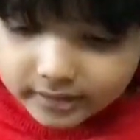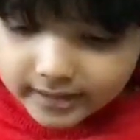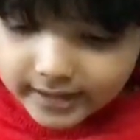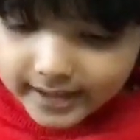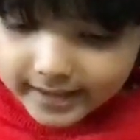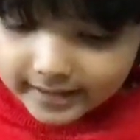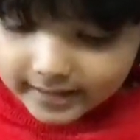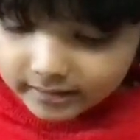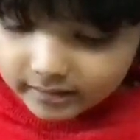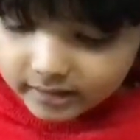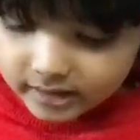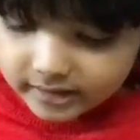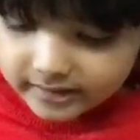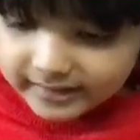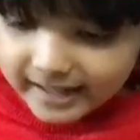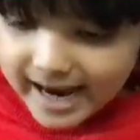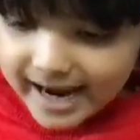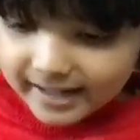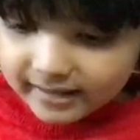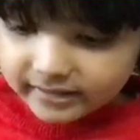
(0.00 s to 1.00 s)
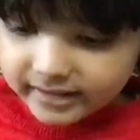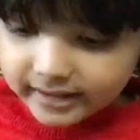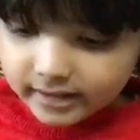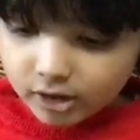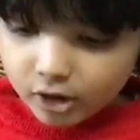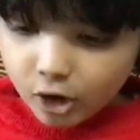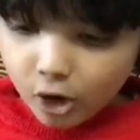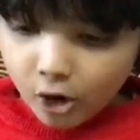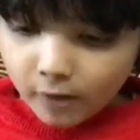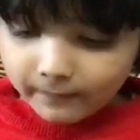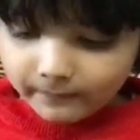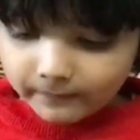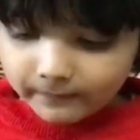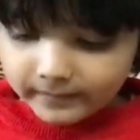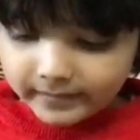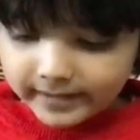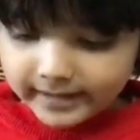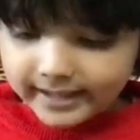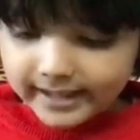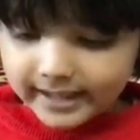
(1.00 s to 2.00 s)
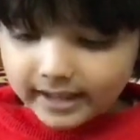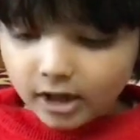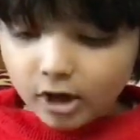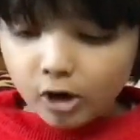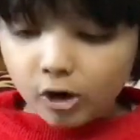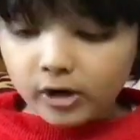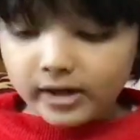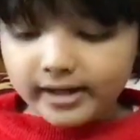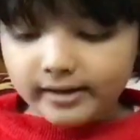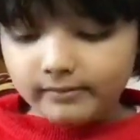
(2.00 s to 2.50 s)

take the tactic of decoy.